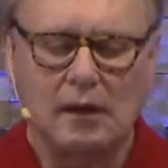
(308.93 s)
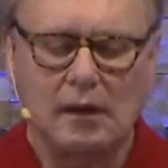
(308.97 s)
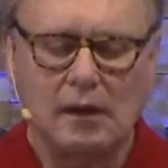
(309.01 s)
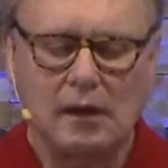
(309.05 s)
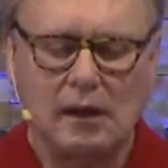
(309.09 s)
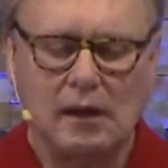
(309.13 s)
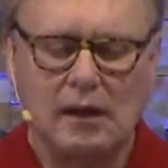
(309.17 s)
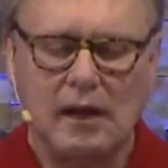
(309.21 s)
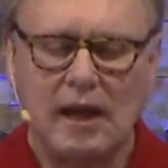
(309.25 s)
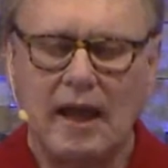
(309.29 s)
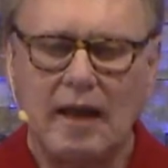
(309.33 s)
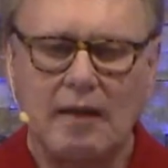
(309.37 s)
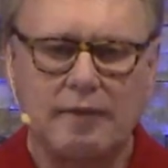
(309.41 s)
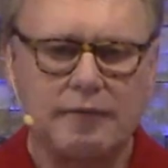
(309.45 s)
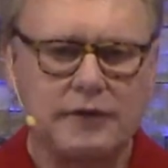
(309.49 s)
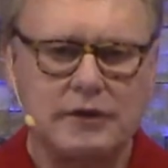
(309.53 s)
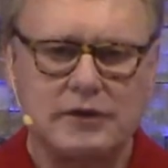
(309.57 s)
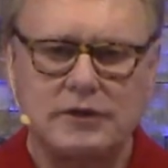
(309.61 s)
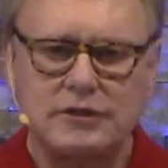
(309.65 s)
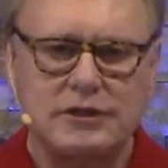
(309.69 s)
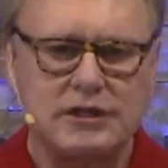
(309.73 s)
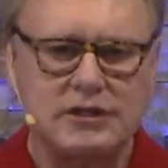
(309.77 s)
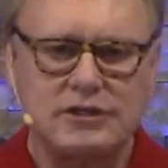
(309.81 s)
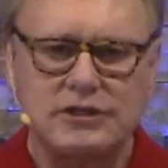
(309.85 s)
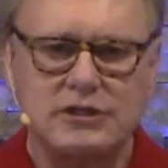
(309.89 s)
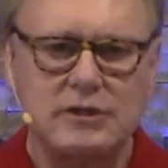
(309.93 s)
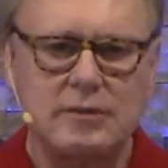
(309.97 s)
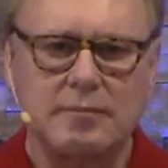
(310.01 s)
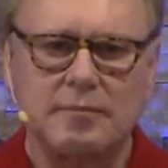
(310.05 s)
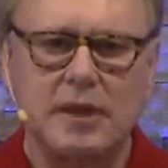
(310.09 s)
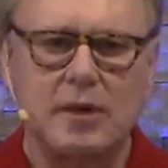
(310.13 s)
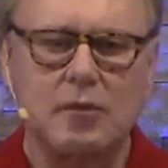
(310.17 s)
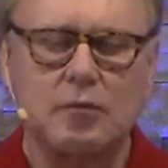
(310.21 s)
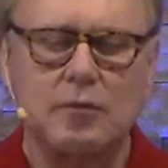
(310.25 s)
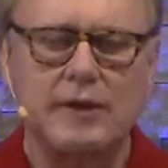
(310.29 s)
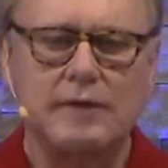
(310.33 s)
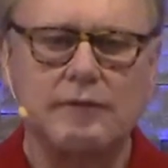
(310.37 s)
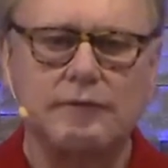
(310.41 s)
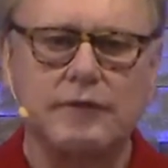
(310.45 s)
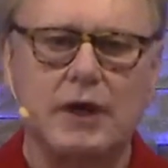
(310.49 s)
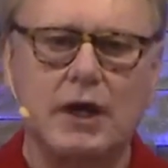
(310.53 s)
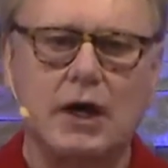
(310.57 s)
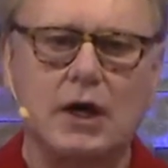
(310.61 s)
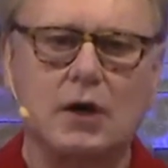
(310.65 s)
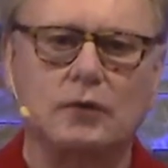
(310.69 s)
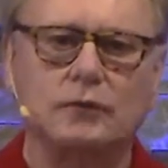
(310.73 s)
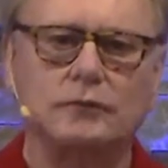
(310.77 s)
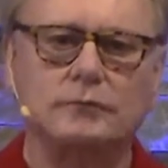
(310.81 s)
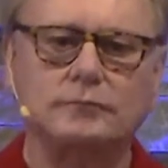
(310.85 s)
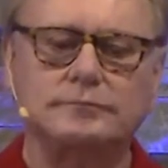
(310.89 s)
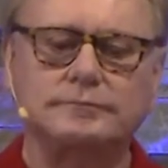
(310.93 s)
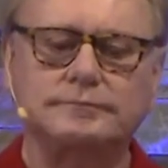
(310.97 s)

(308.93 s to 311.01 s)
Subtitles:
in every system that we've known.